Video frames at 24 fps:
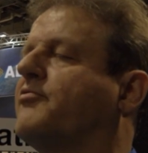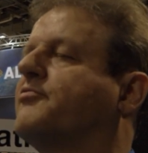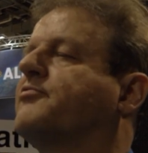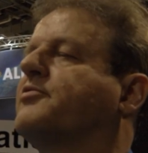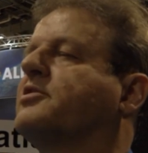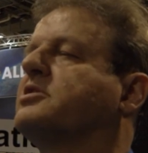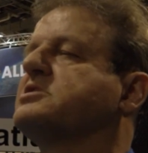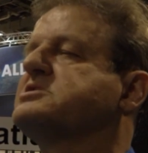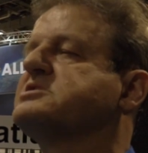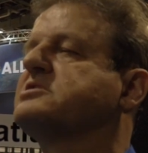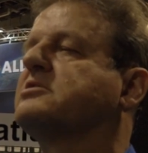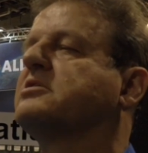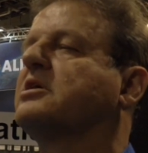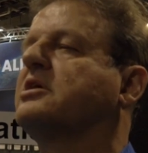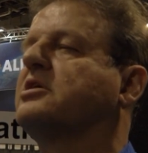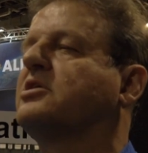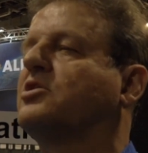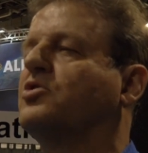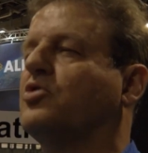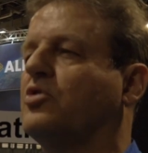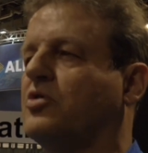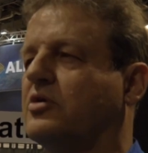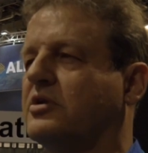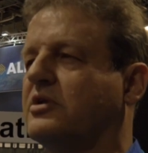first they
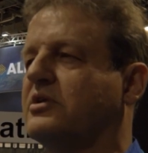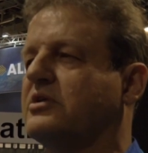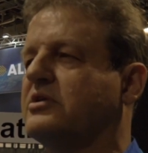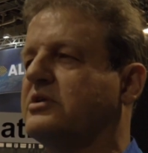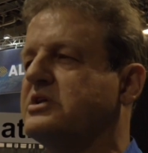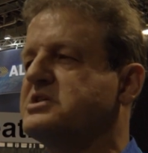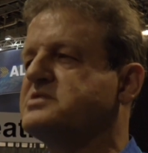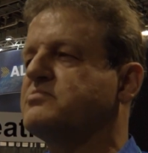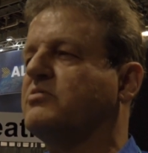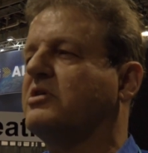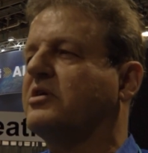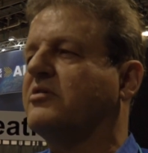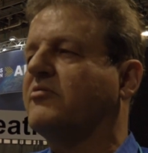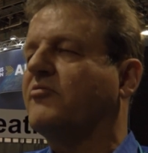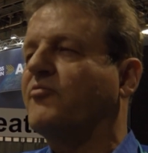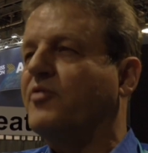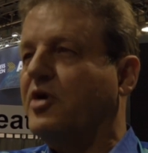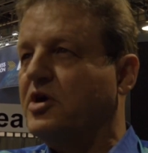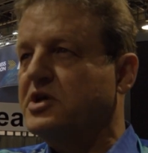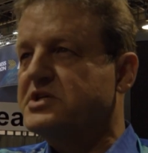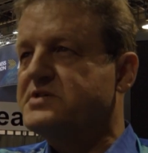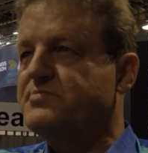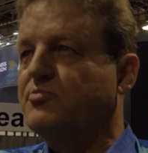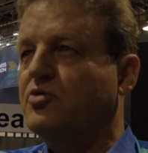caught this one,
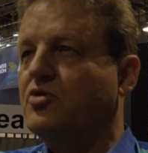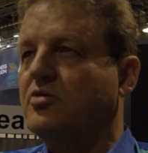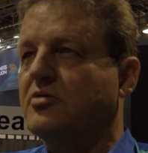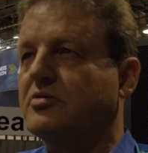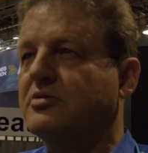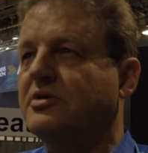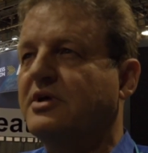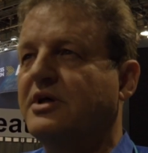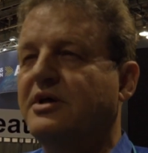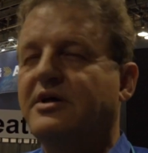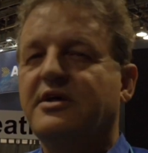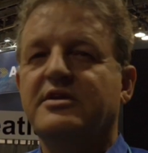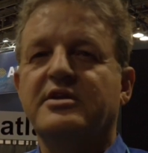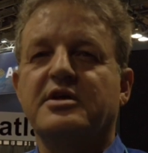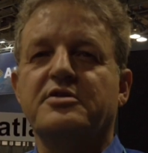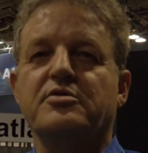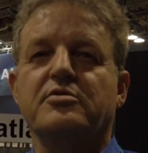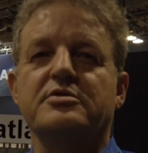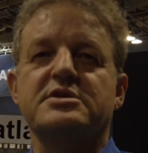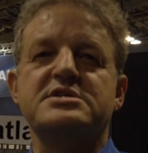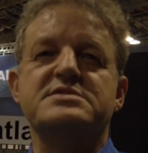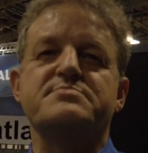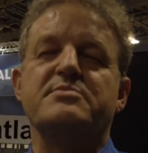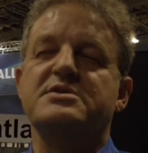very small. They
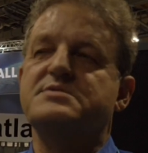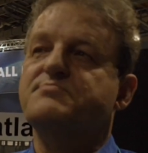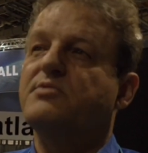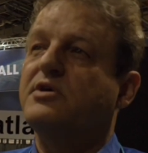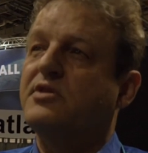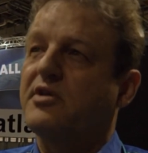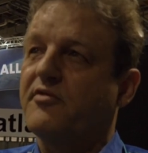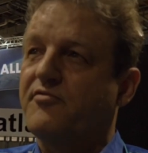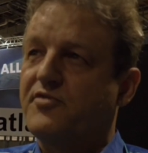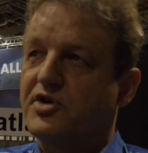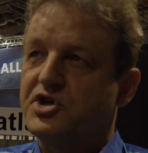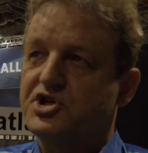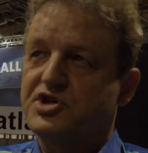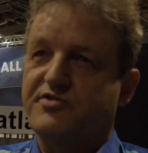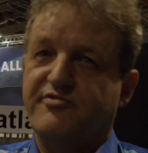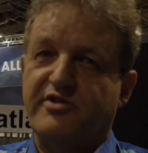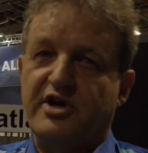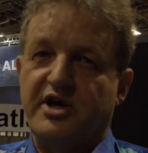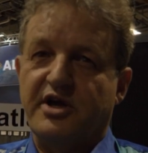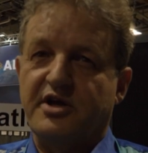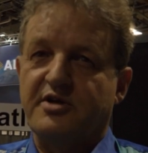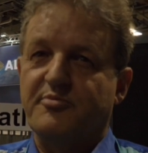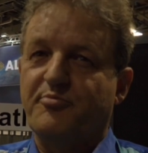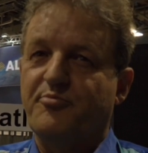thought this must be the fish
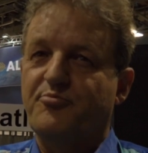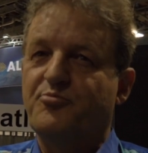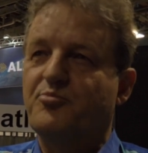fry,